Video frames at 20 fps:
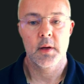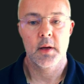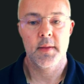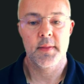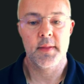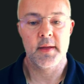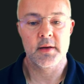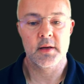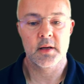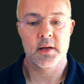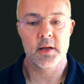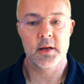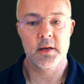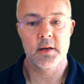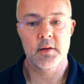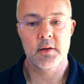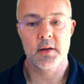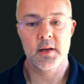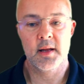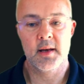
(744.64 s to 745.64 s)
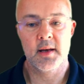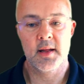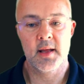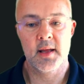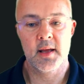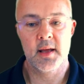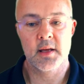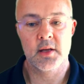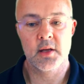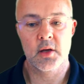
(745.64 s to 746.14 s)
And then you can, in
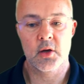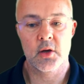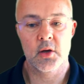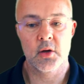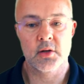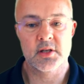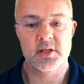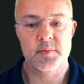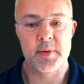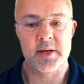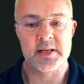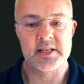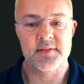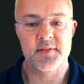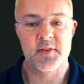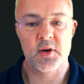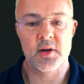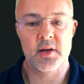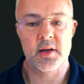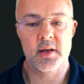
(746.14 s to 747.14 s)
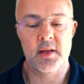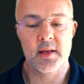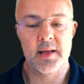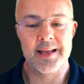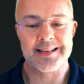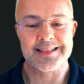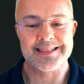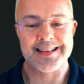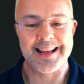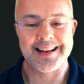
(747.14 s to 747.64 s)
here, you could specify
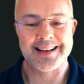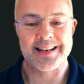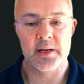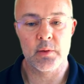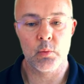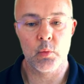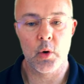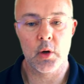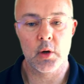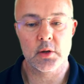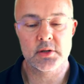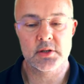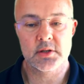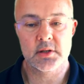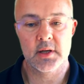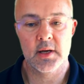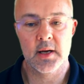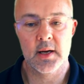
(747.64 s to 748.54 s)
exactly what